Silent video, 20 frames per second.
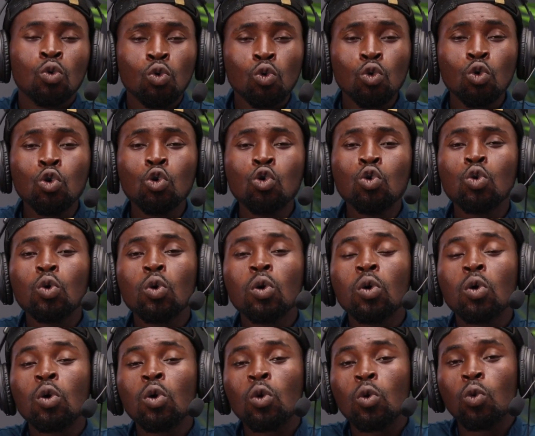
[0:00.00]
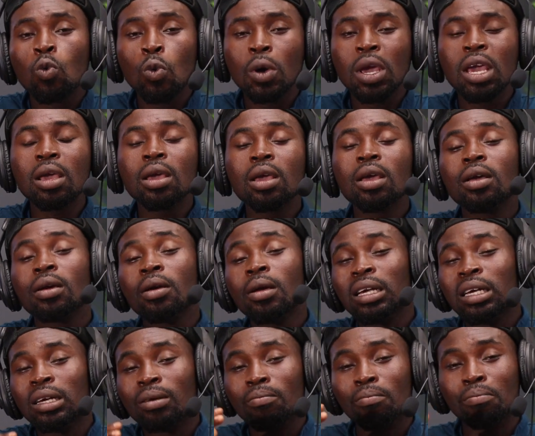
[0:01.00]
who we
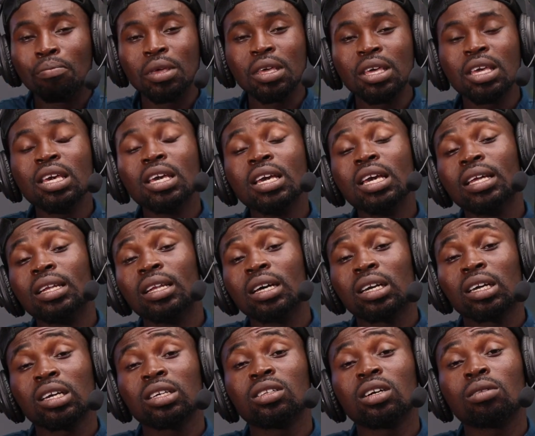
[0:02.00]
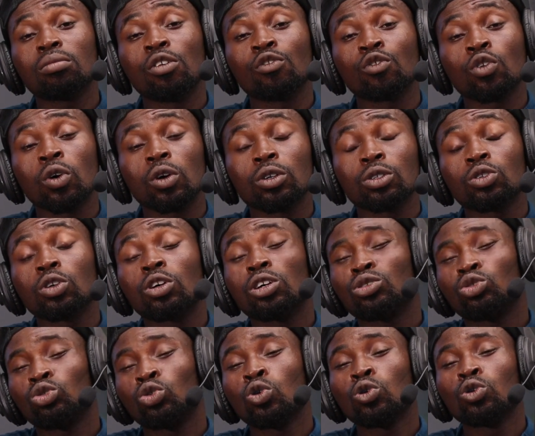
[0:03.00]
be in the kingdom of God,
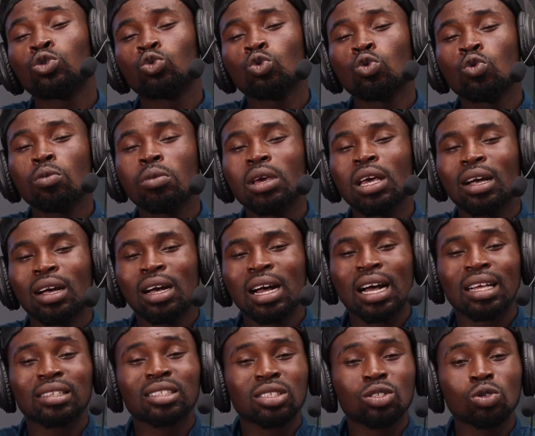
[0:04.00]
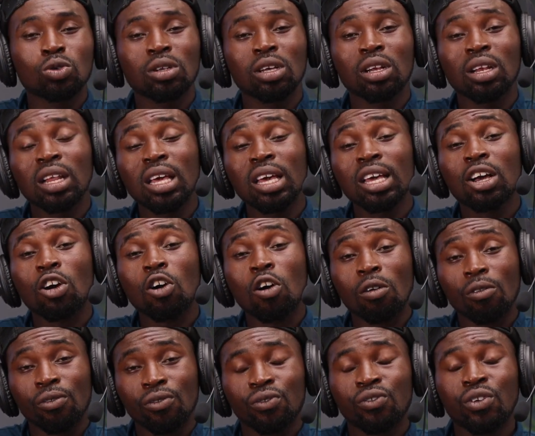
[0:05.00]
not those who be cast to the lake
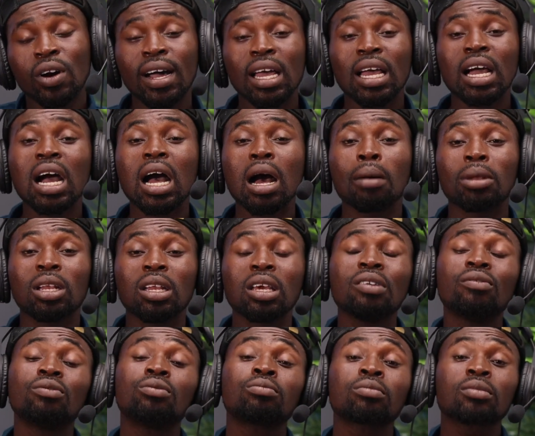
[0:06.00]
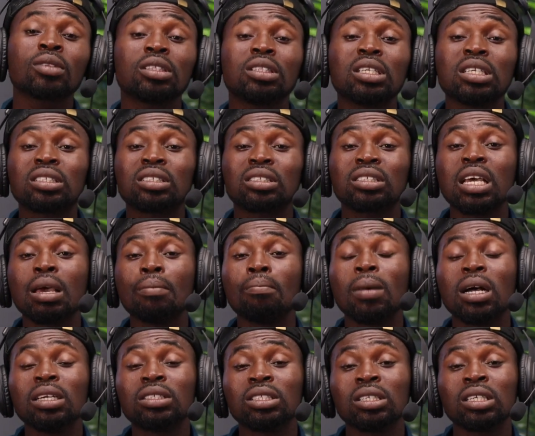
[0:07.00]
of fire. I believe this
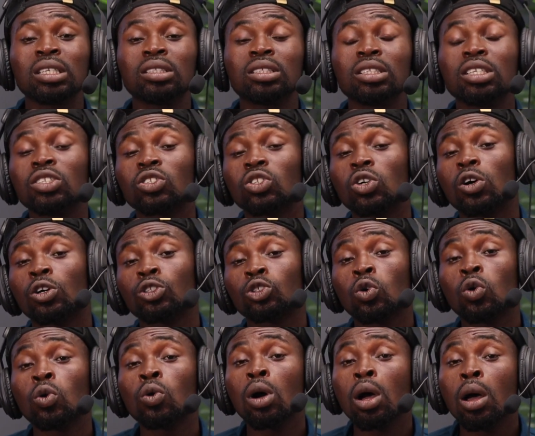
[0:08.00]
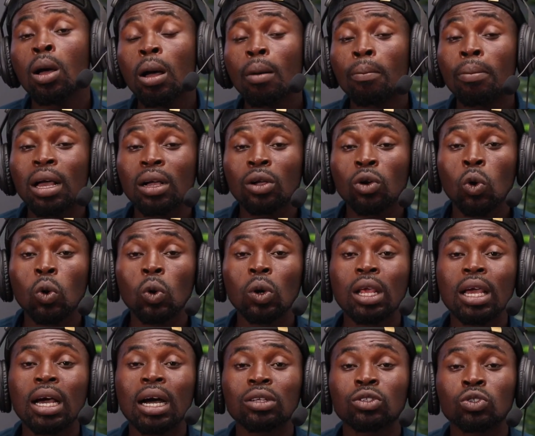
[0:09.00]
message is also
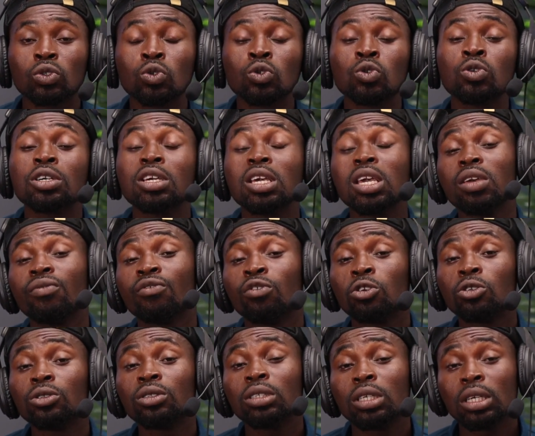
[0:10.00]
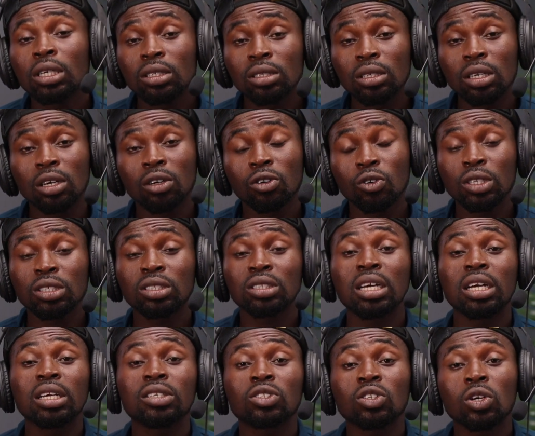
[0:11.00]
peculiar to even the
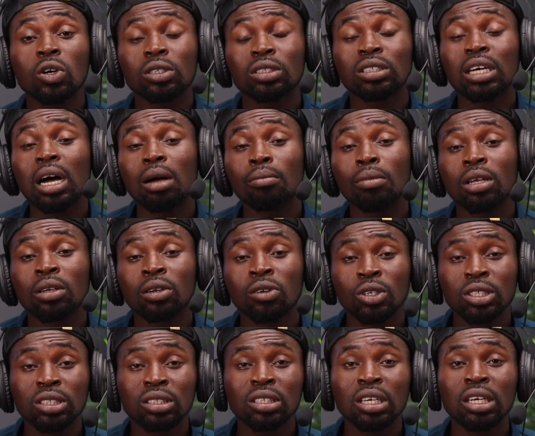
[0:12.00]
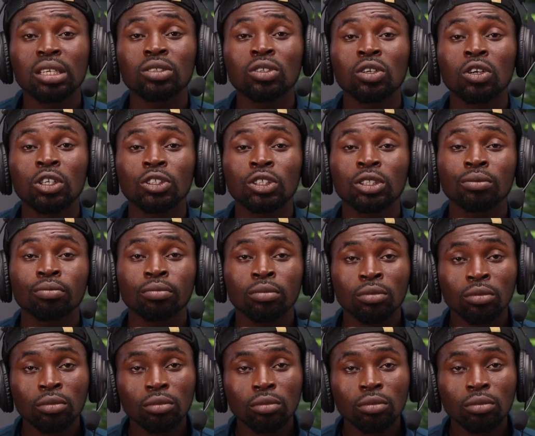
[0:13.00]
Christians, because I'm a Christian, because